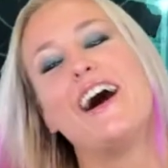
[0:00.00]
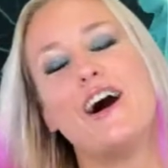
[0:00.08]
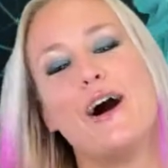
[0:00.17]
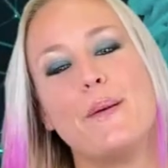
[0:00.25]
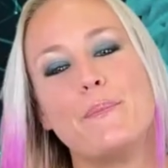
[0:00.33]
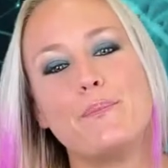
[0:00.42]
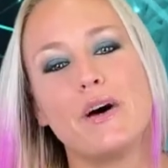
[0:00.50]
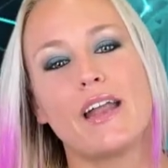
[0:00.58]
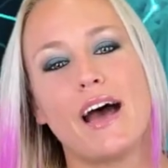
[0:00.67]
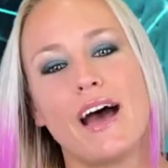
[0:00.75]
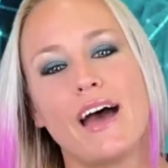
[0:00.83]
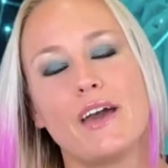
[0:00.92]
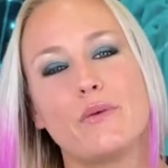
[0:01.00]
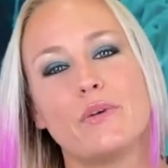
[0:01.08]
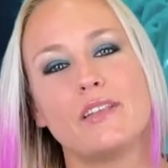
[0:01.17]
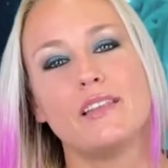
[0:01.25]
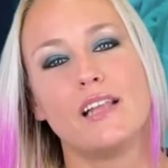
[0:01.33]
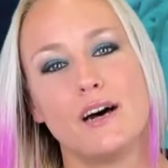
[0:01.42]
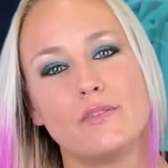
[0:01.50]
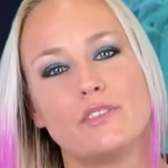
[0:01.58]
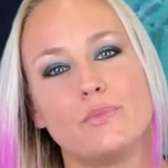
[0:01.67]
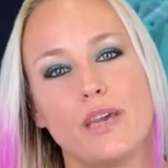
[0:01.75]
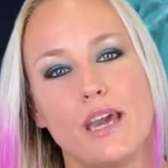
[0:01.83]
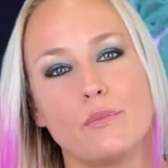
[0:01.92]
um, but I would love to
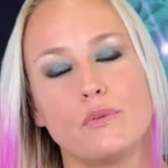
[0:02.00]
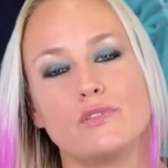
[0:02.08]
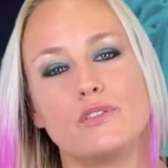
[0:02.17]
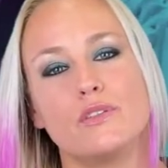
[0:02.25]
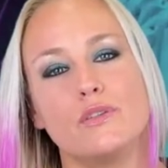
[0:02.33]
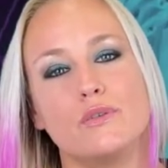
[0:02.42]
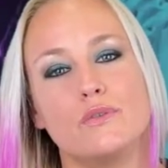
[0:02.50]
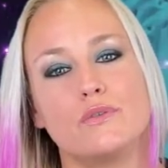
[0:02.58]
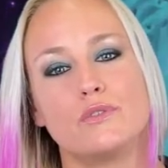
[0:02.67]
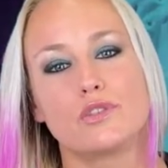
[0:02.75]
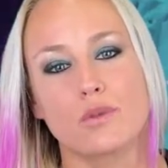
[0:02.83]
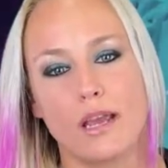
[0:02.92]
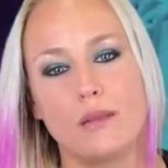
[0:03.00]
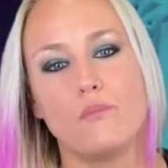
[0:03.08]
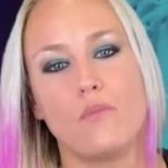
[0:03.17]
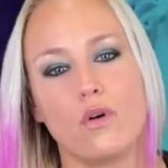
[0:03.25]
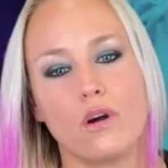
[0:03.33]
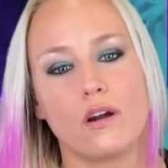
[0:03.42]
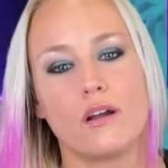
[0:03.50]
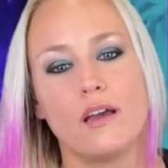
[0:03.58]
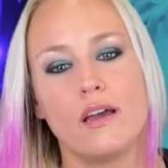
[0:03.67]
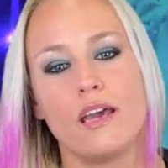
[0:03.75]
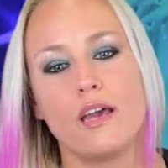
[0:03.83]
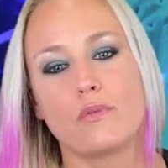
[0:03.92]
be able to train more
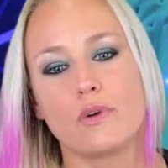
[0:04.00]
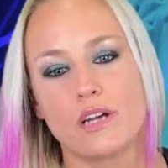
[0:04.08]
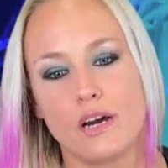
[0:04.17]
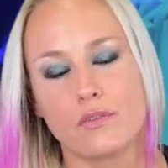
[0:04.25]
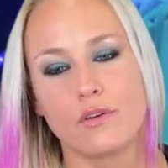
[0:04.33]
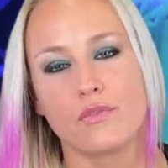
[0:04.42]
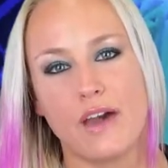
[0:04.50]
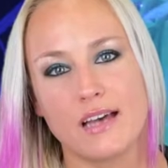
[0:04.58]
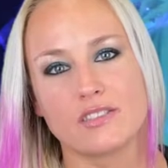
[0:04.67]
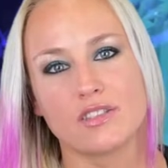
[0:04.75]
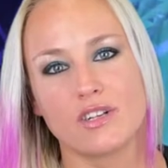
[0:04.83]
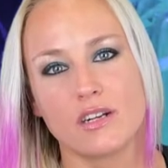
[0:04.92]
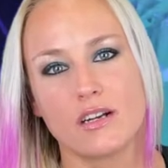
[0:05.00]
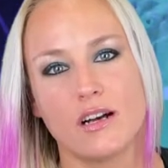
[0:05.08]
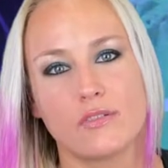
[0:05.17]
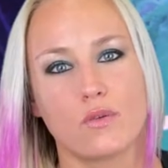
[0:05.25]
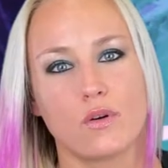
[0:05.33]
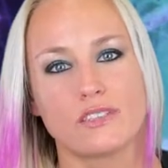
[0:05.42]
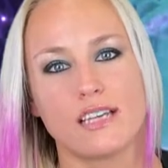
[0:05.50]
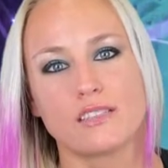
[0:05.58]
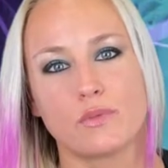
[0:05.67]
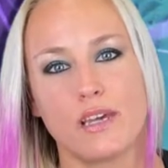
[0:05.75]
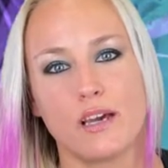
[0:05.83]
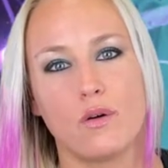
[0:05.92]
and recover faster. Of course, as
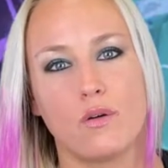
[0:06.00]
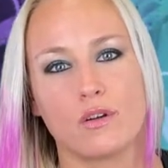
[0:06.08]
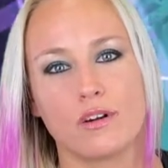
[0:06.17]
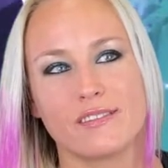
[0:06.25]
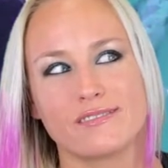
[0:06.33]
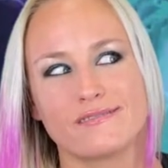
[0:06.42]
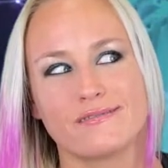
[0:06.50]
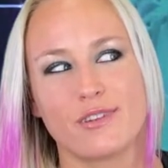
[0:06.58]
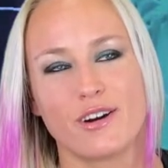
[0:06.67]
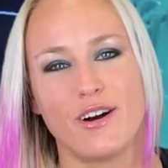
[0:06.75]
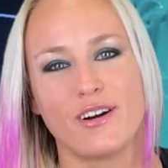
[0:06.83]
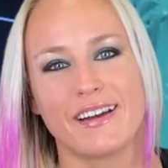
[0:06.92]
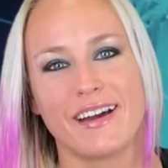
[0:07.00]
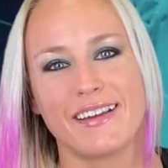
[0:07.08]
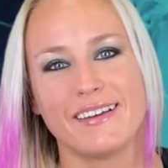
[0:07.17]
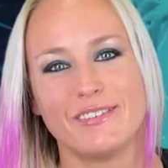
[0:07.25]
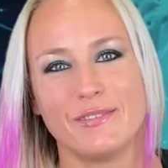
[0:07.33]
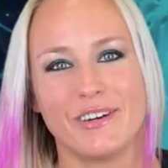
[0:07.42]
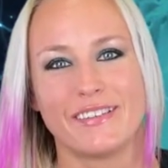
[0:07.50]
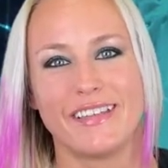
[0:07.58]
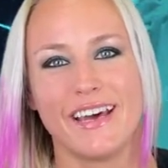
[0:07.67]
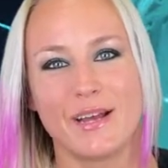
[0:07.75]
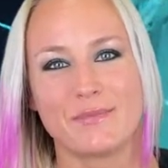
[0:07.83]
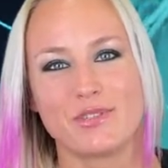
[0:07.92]
we get older, we're all kind of wanting
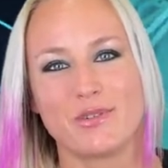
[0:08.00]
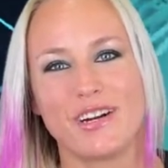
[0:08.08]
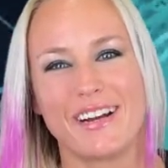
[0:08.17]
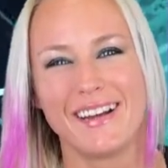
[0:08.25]
that, I'm sure.